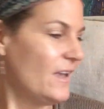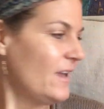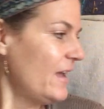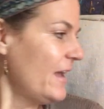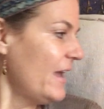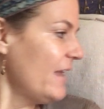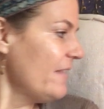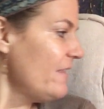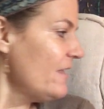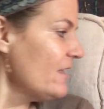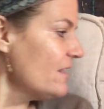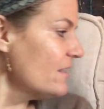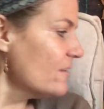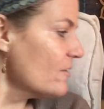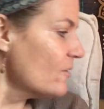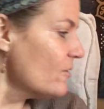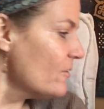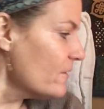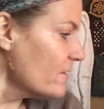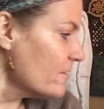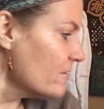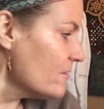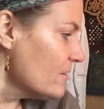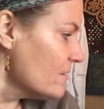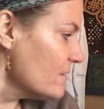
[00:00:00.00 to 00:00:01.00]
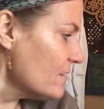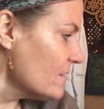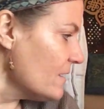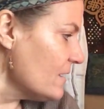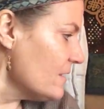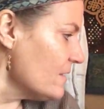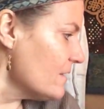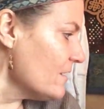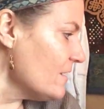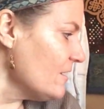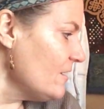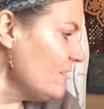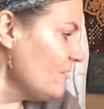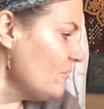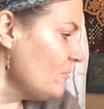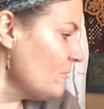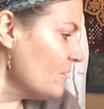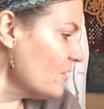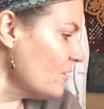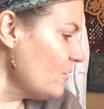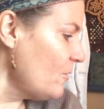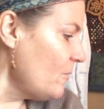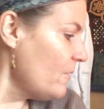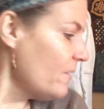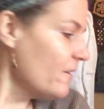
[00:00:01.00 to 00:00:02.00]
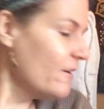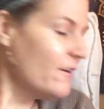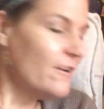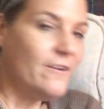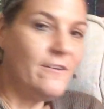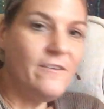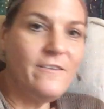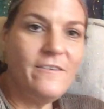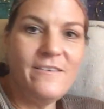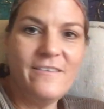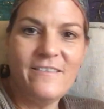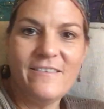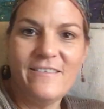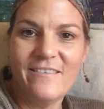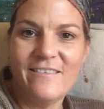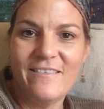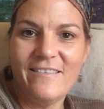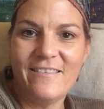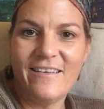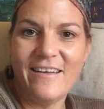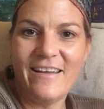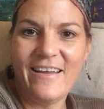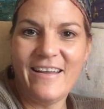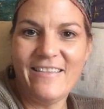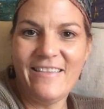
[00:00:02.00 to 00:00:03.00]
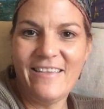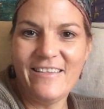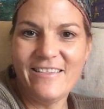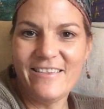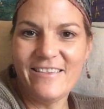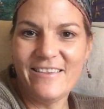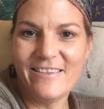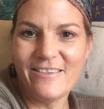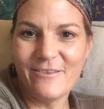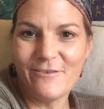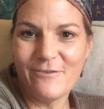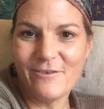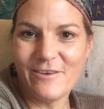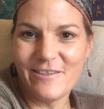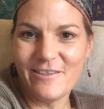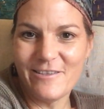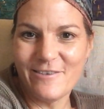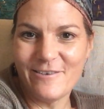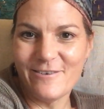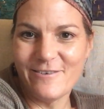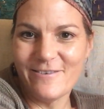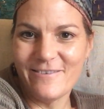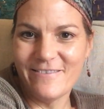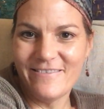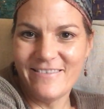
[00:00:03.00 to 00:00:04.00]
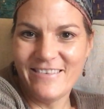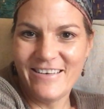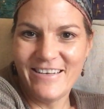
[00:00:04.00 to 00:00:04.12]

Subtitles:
And this, of course, is a unicorn, and this is Crystal.